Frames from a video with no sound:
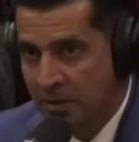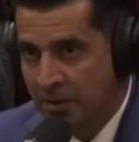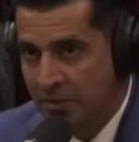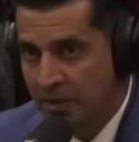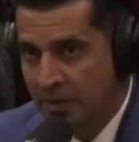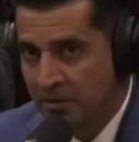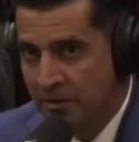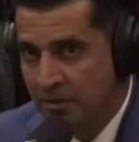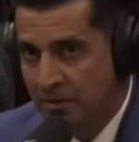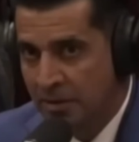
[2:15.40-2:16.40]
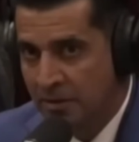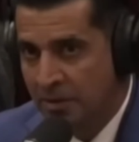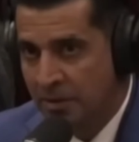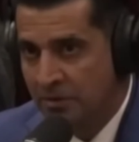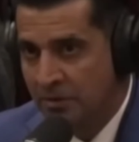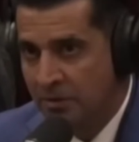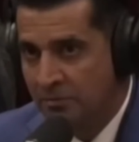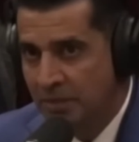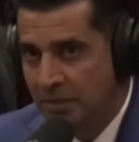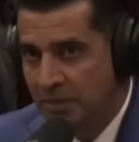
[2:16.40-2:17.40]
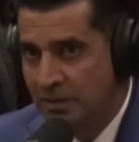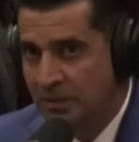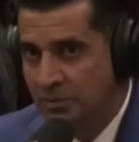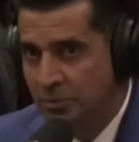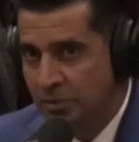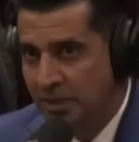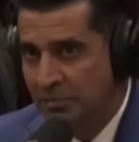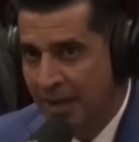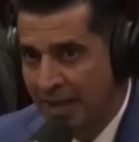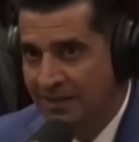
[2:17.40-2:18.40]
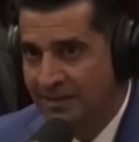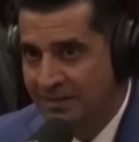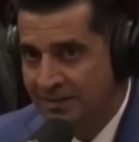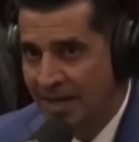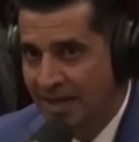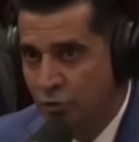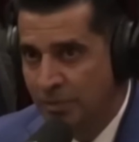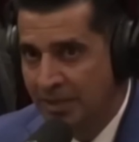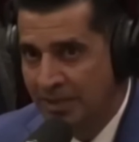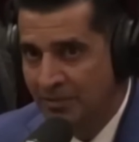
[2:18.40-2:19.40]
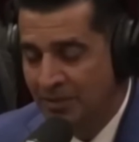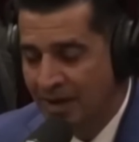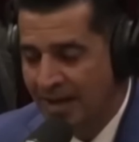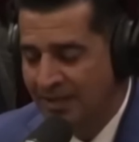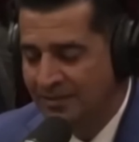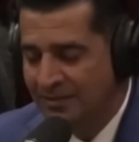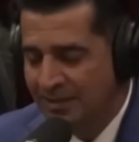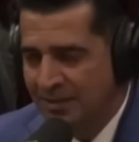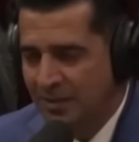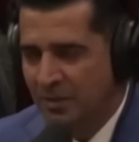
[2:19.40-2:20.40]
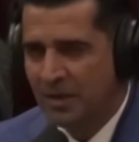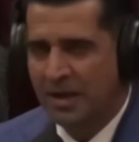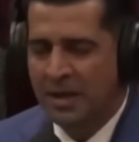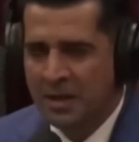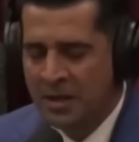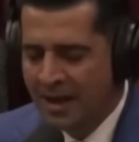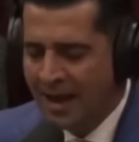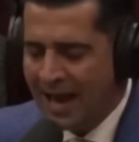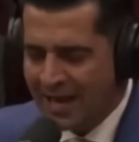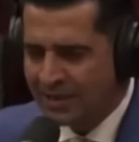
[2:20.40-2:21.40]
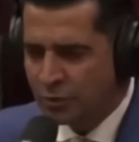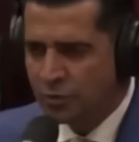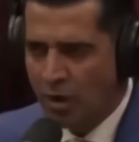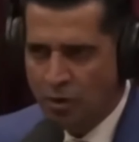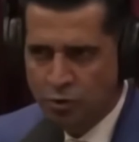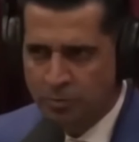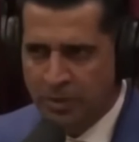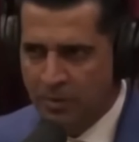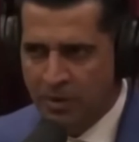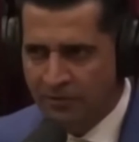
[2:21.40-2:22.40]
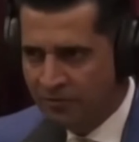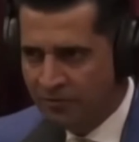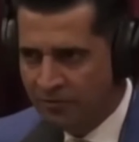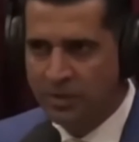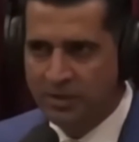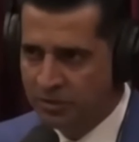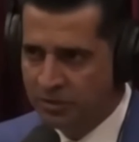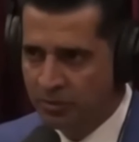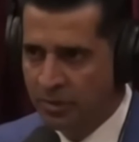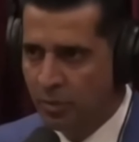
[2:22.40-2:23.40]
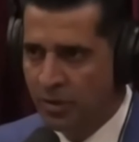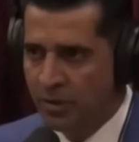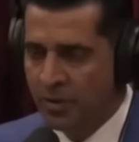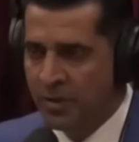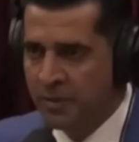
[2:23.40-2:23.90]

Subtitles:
I think the media has really painted this guy to be evil. I had, you know, like, I like to talk to people I fully disagree with.